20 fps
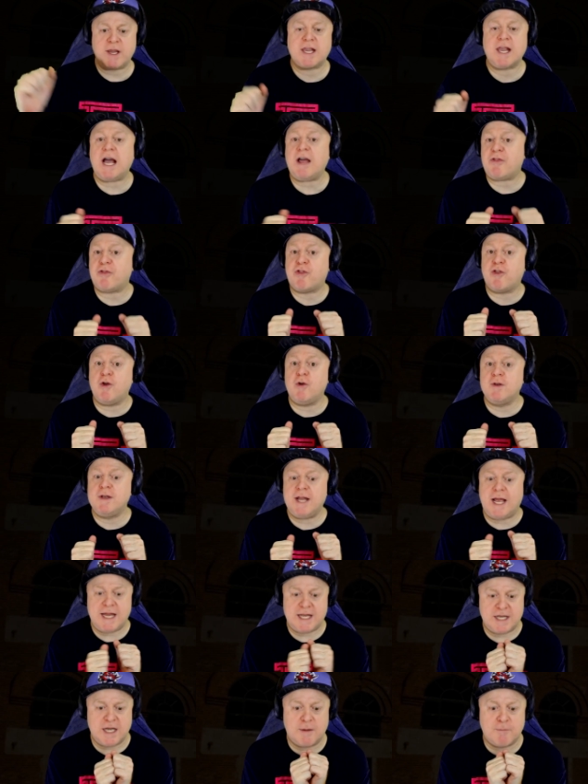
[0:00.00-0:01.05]
we got through
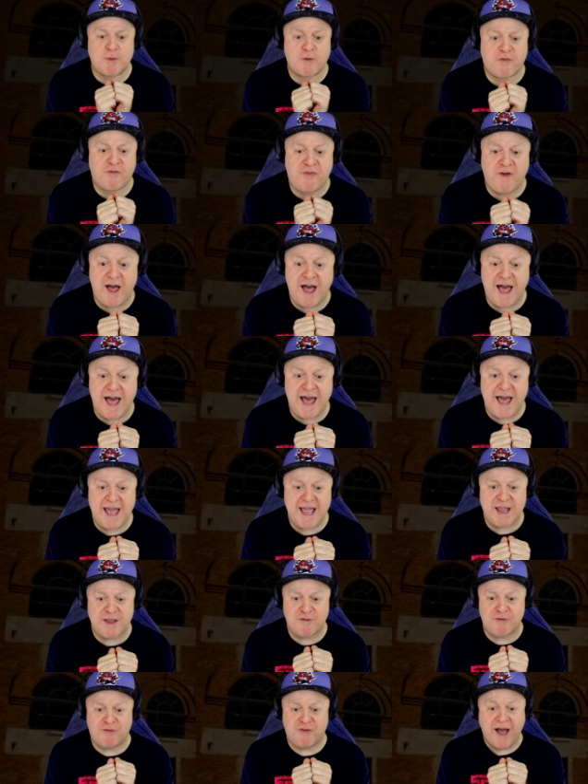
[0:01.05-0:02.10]
night number
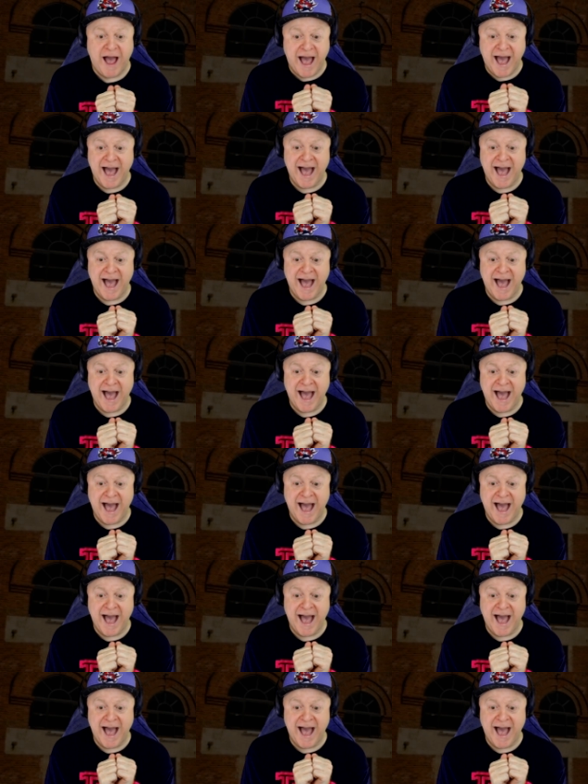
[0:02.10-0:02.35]
five!